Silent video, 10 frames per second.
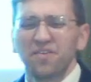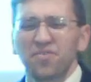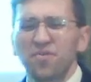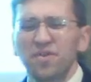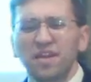
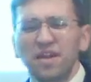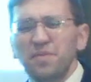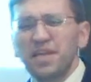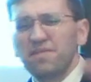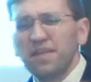through a little
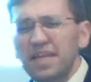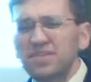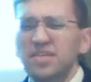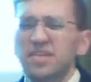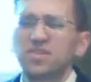bit of
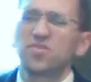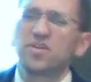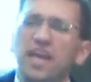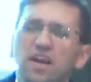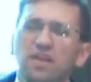laziness or
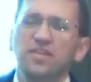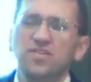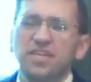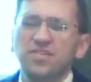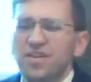carelessness